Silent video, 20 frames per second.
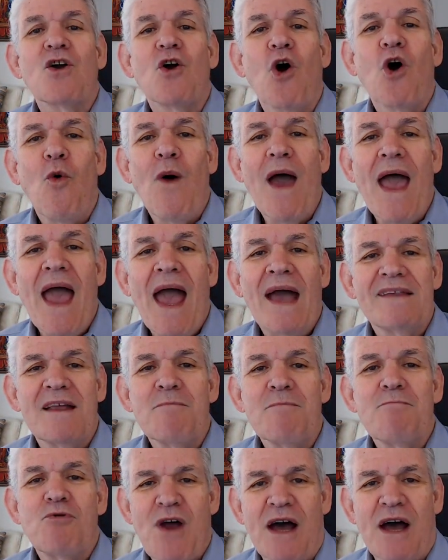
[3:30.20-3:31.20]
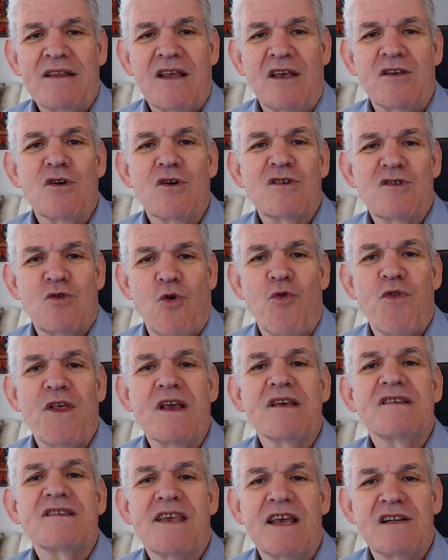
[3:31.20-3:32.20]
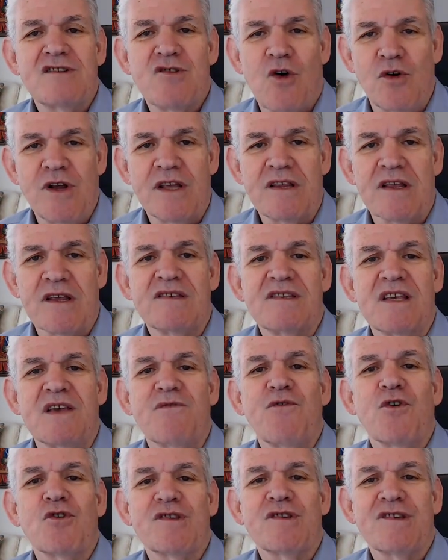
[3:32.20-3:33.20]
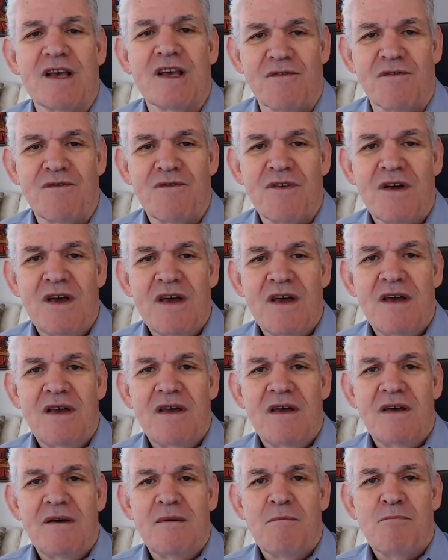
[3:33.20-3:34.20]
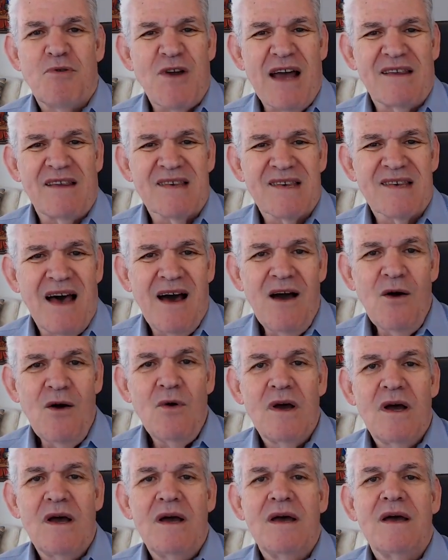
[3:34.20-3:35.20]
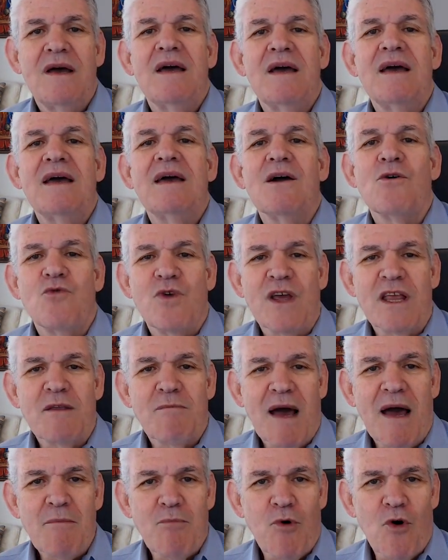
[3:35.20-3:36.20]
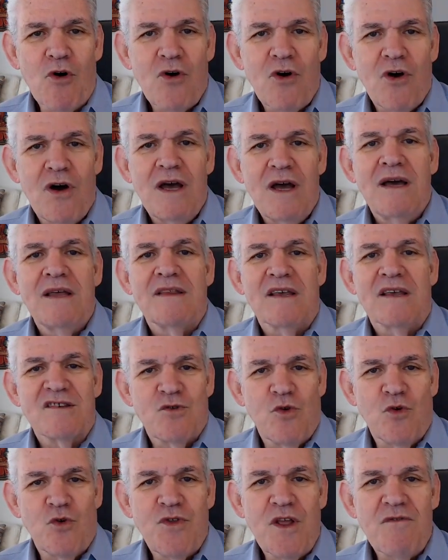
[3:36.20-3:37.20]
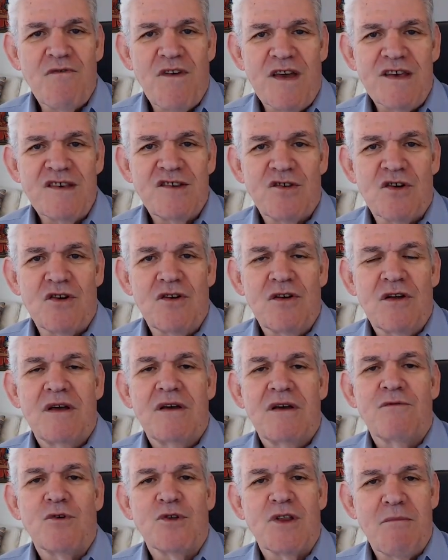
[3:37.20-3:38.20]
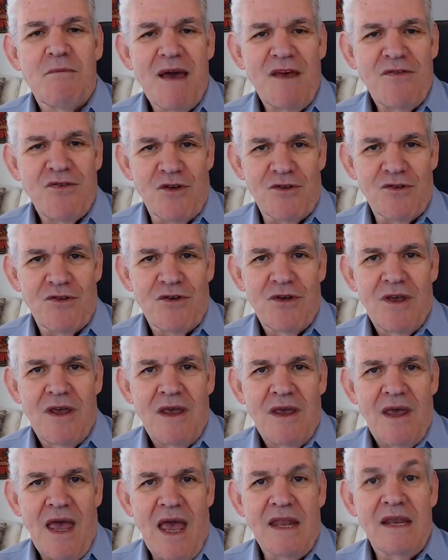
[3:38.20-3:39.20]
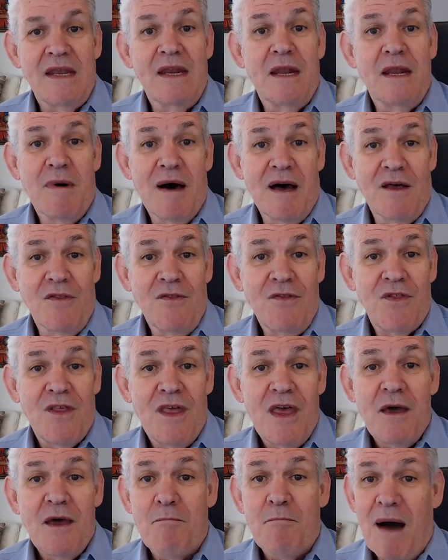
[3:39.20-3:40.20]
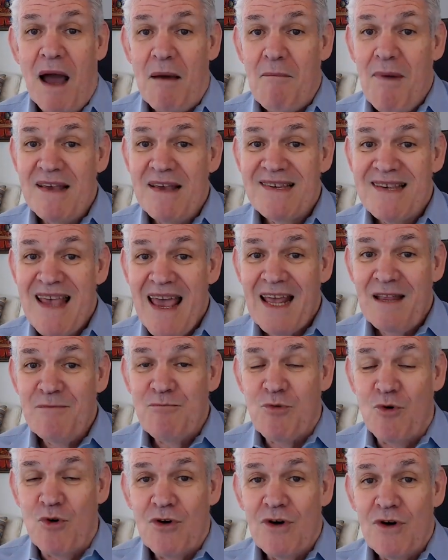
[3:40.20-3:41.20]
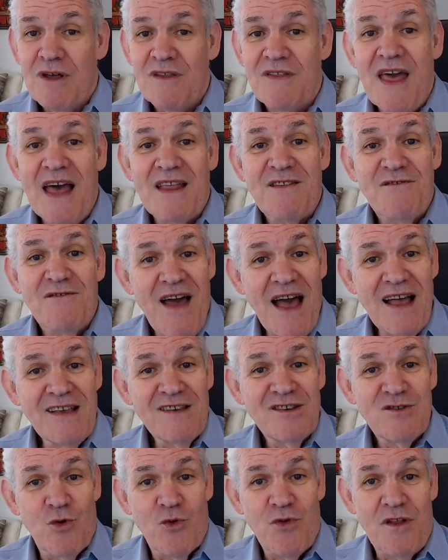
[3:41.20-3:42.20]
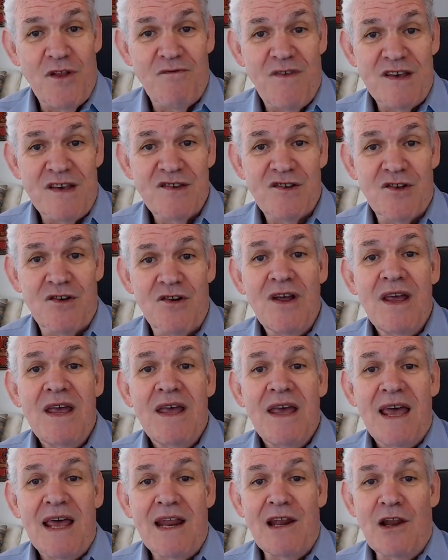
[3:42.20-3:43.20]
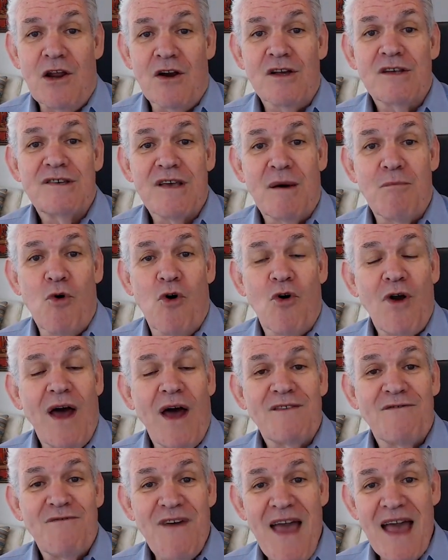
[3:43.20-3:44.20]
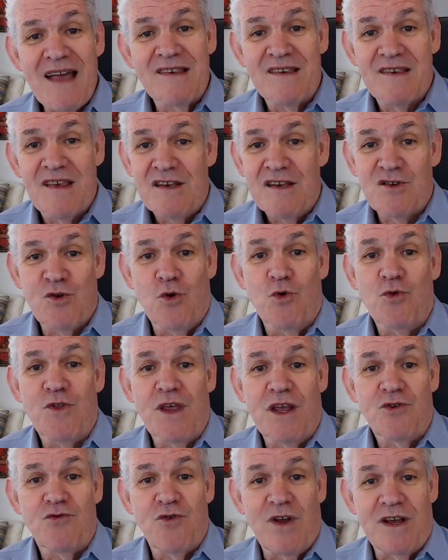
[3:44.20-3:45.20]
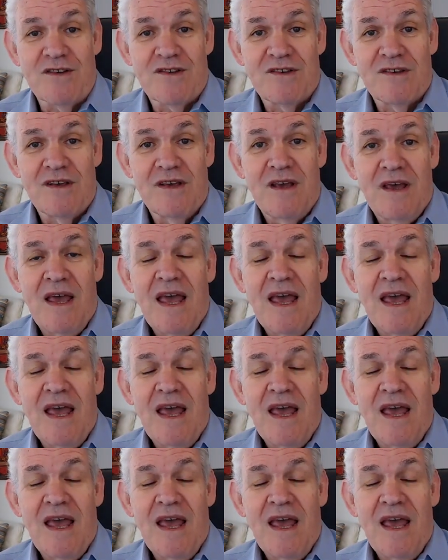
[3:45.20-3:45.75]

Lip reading: Go ahead and practice your sleuthing skills on it and see for yourself. Practice how? Read my book, The Sleuth Investor, for the method. And in a month, buy my second book, The Advanced Sleuth Investor, and learn some more advanced sleuthing tricks.